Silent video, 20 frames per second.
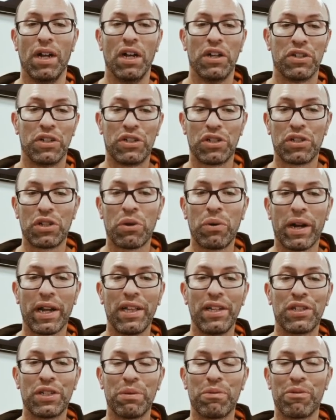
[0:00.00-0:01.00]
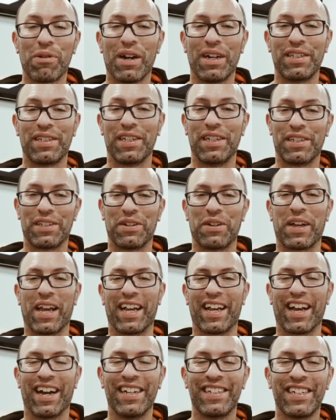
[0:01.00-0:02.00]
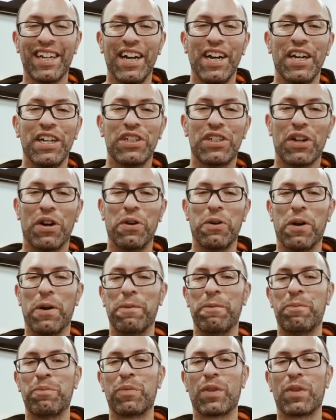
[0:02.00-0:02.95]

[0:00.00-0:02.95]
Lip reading: So just to quickly summarize this, okay, guys. So